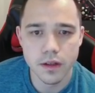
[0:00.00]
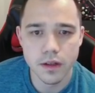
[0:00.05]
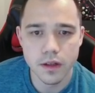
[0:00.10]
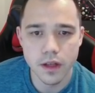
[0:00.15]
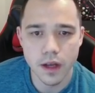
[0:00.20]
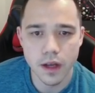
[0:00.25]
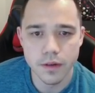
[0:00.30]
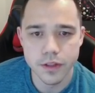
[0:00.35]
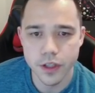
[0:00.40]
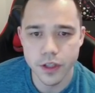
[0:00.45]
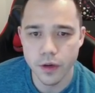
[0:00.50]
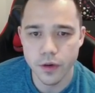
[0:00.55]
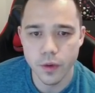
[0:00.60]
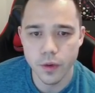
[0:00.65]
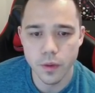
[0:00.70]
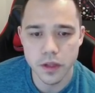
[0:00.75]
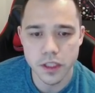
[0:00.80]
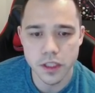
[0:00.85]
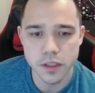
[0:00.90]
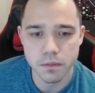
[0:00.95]
I don't know
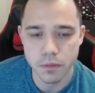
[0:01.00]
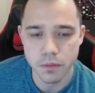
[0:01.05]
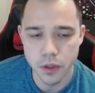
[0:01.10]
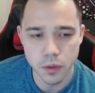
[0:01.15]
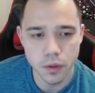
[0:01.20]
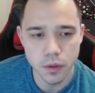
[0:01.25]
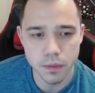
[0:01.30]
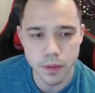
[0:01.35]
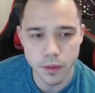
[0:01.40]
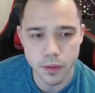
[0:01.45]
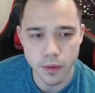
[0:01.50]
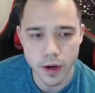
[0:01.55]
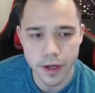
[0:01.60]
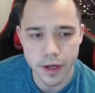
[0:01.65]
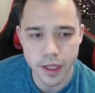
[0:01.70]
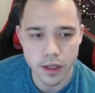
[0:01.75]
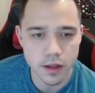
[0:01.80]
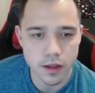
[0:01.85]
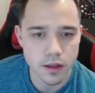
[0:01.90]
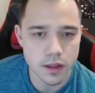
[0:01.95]
what this Mew would be
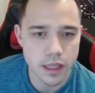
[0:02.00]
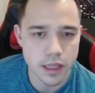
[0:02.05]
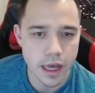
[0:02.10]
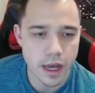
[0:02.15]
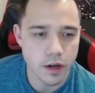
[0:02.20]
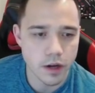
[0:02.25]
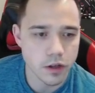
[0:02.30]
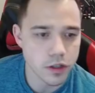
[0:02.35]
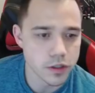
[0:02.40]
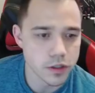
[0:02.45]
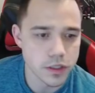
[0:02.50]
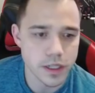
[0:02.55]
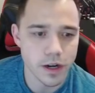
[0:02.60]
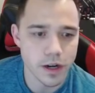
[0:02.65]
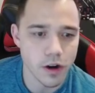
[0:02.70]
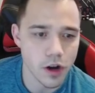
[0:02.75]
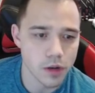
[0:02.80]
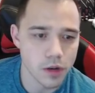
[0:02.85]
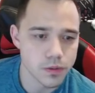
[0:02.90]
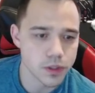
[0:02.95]
running. That could scare
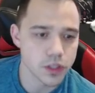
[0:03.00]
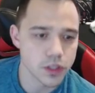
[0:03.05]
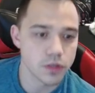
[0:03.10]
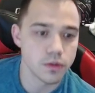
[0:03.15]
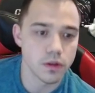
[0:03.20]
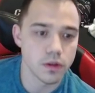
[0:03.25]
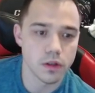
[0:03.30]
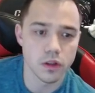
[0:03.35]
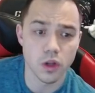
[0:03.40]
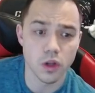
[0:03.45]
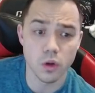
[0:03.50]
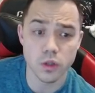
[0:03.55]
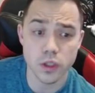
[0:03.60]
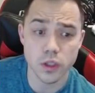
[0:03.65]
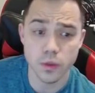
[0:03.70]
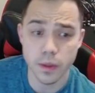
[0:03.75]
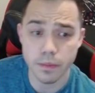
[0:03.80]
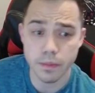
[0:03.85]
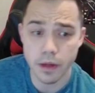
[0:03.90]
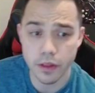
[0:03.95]
Obstagoon. Low
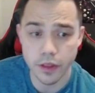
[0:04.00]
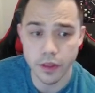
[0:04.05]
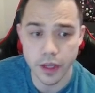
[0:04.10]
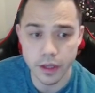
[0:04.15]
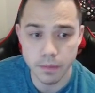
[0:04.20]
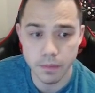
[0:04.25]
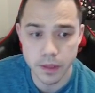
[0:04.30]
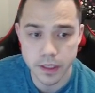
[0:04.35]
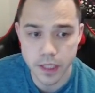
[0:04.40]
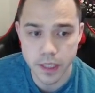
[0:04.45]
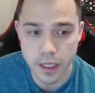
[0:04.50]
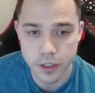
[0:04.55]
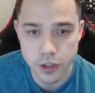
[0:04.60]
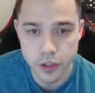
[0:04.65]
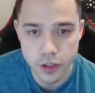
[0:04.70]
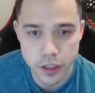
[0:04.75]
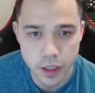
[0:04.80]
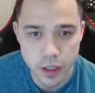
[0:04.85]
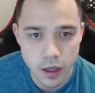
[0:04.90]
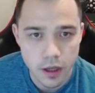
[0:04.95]
sweep, I think,
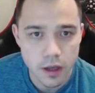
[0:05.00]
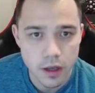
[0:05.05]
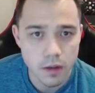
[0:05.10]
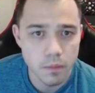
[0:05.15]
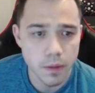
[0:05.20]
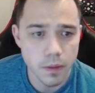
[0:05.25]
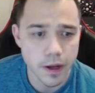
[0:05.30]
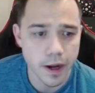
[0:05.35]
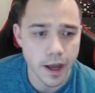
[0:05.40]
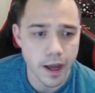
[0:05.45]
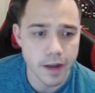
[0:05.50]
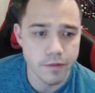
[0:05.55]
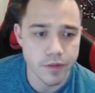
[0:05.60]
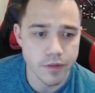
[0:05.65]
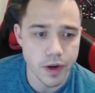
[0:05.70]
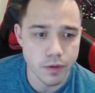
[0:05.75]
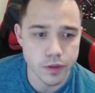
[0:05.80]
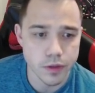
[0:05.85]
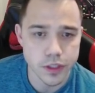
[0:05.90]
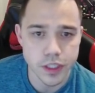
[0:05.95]
potentially. But I've
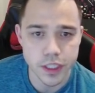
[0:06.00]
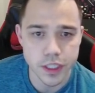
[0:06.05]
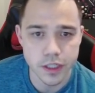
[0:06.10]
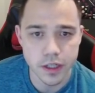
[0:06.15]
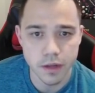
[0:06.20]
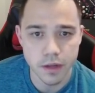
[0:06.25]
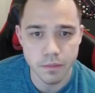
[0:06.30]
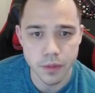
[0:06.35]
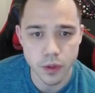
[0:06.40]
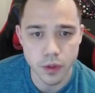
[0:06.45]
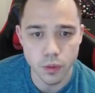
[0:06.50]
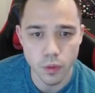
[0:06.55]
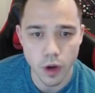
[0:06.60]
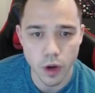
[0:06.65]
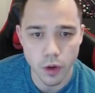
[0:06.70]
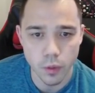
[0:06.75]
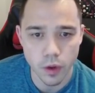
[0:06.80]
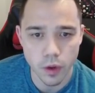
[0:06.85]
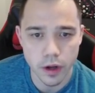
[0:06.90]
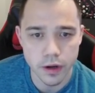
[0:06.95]
never seen a Mew
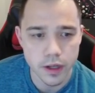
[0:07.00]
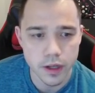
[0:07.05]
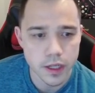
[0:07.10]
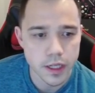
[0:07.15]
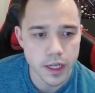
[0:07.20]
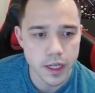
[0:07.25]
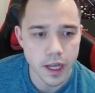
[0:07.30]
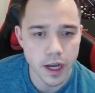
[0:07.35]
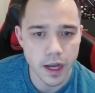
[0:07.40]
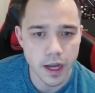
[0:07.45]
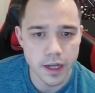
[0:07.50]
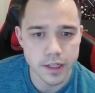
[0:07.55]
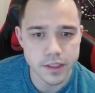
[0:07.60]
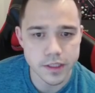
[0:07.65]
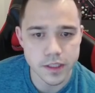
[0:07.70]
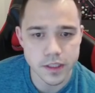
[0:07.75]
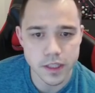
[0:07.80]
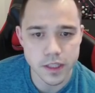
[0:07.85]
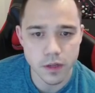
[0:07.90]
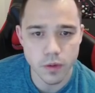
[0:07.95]
run one. It is
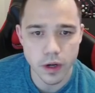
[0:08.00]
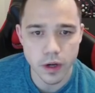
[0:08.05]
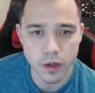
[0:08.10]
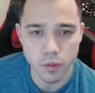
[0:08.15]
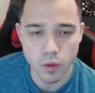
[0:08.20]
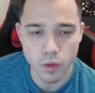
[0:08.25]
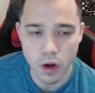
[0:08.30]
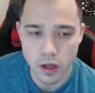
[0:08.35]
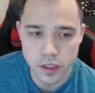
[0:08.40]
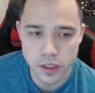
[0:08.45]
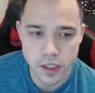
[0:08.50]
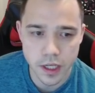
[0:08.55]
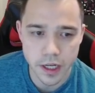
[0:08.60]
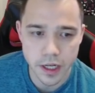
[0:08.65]
instead running Rock Slide.